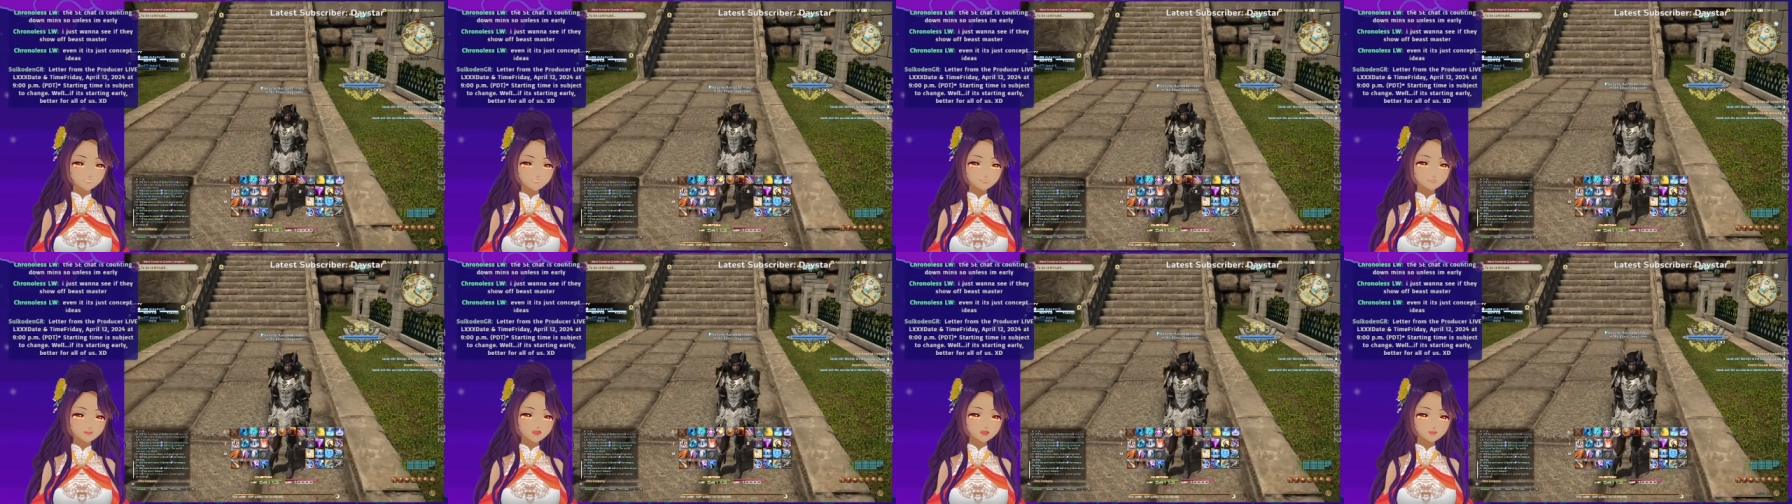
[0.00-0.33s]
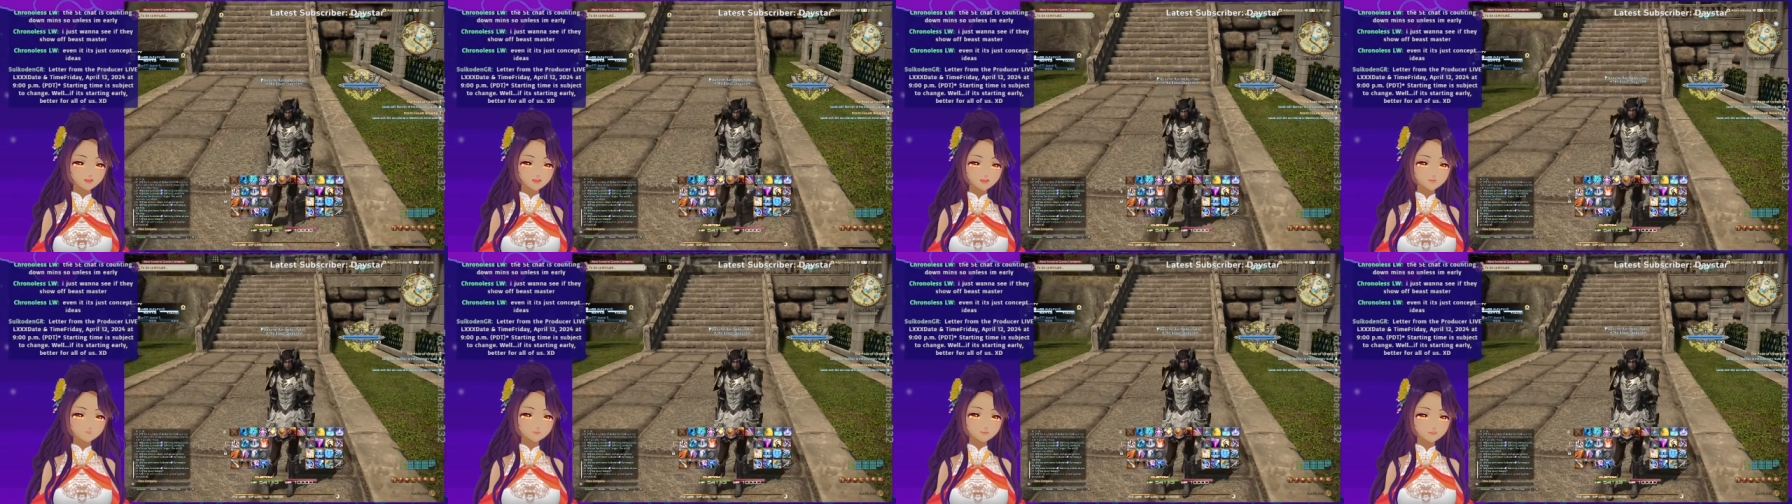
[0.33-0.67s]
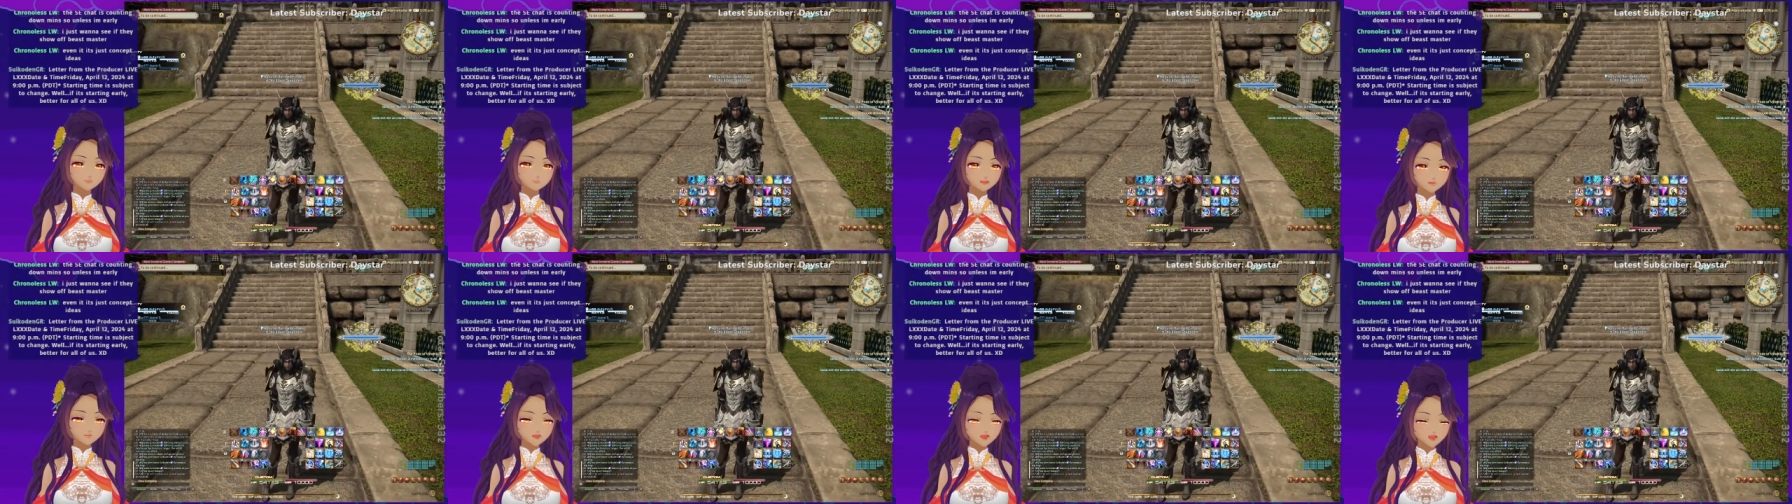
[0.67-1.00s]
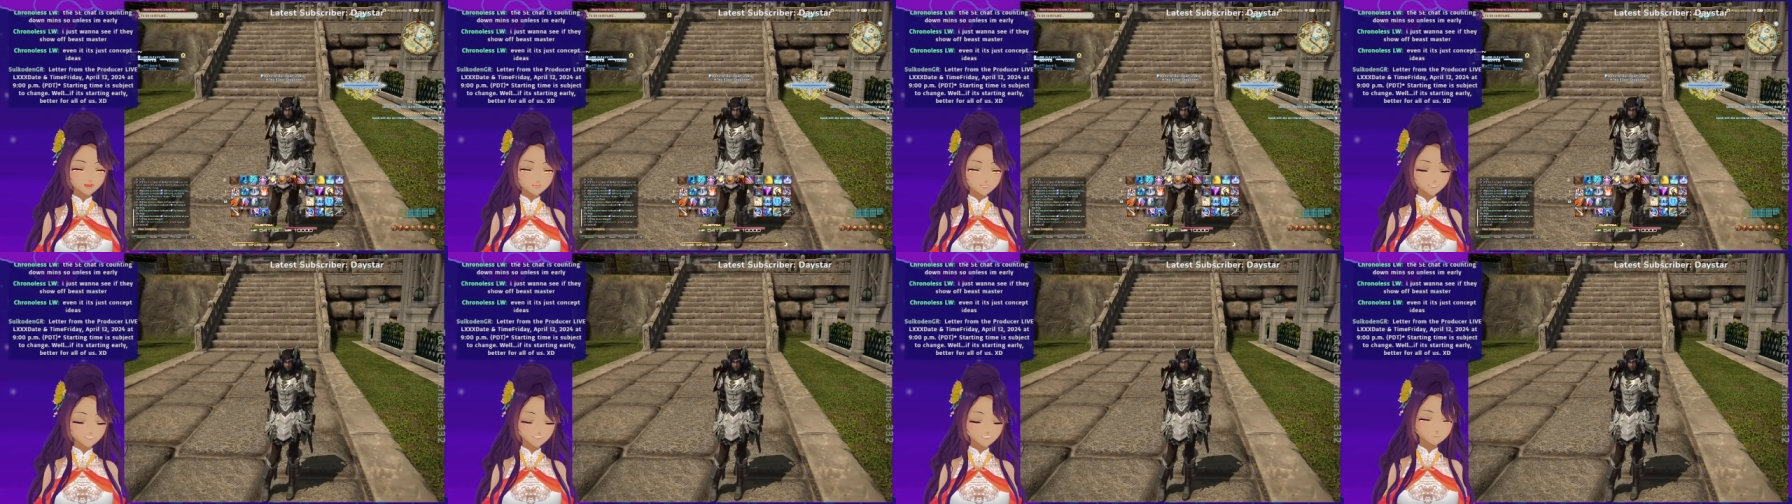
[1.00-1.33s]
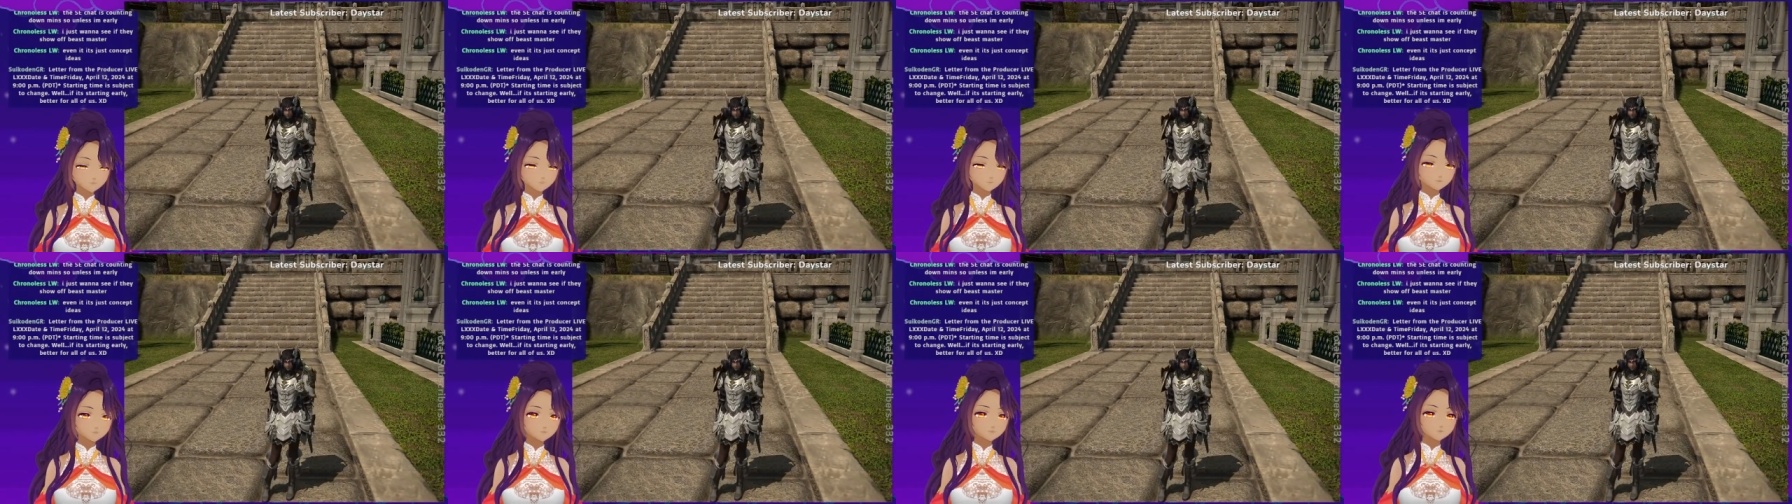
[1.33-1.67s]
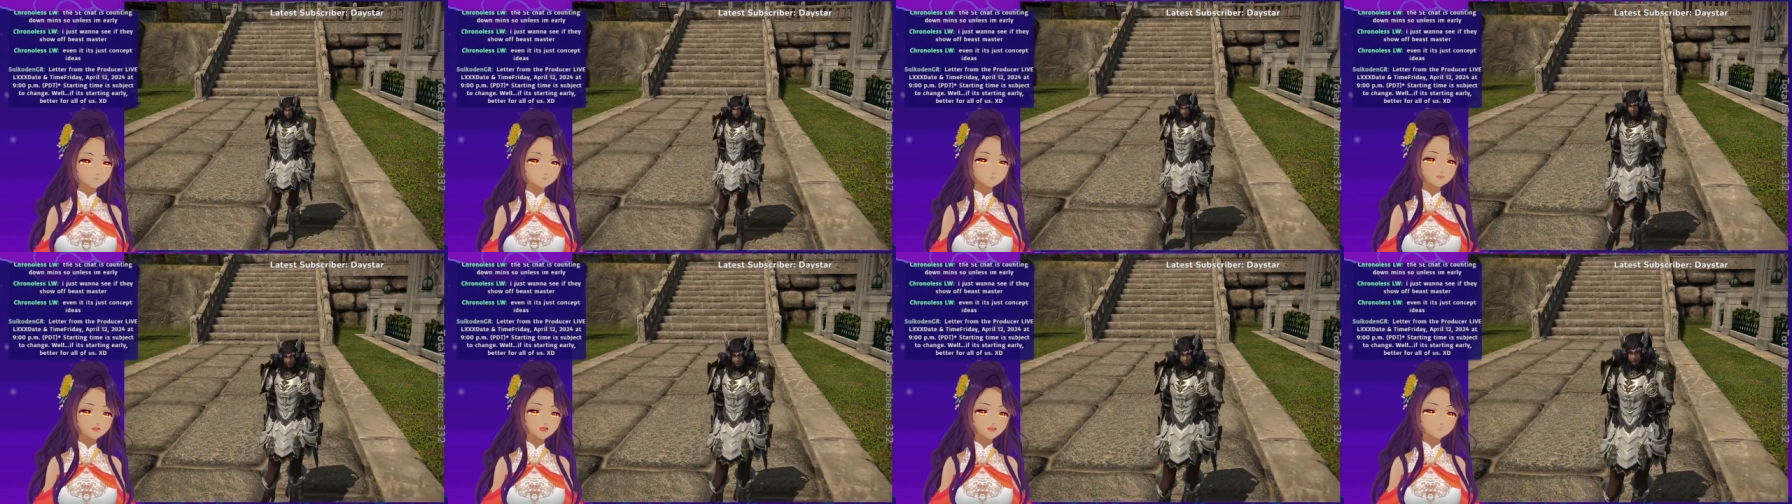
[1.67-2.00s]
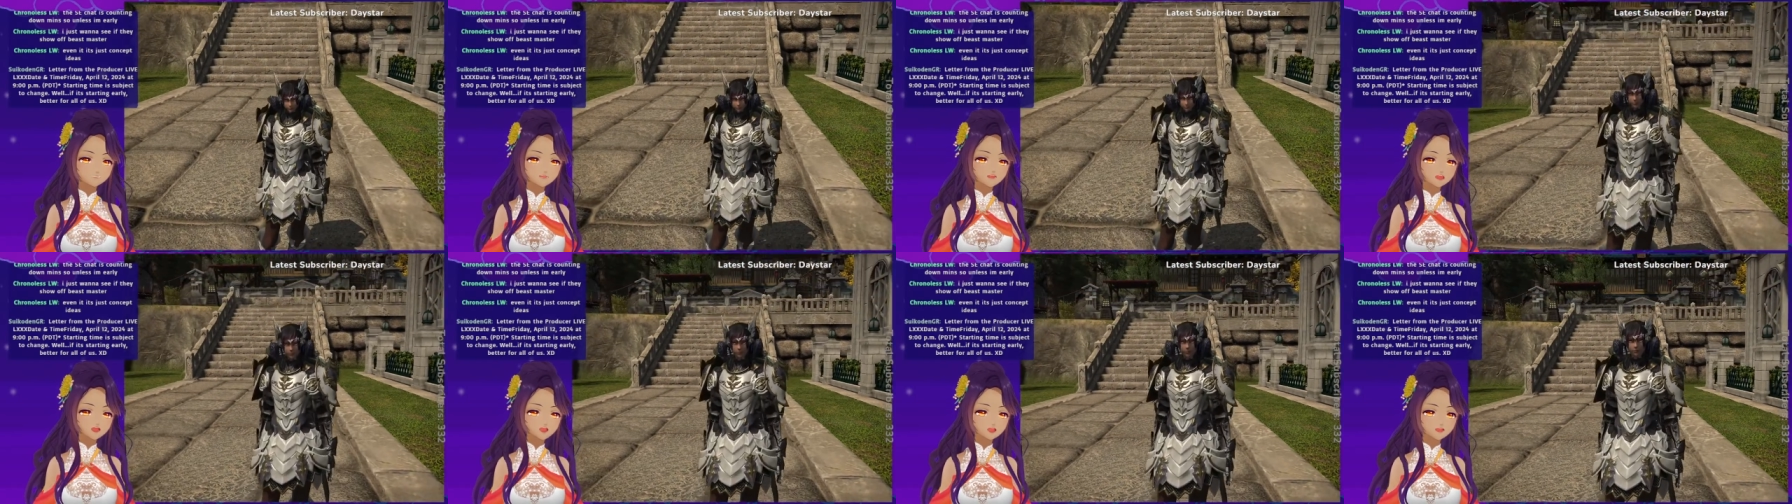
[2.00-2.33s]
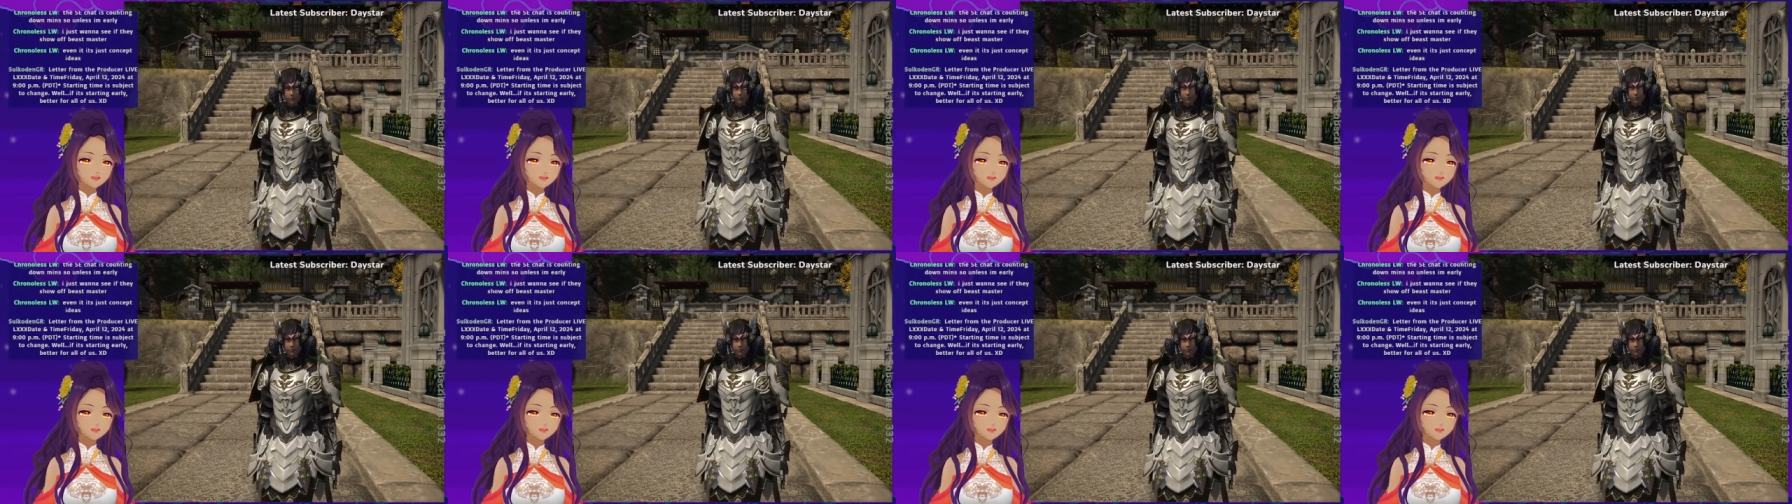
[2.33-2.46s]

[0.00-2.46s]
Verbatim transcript: that should be it for me today. Thanks for coming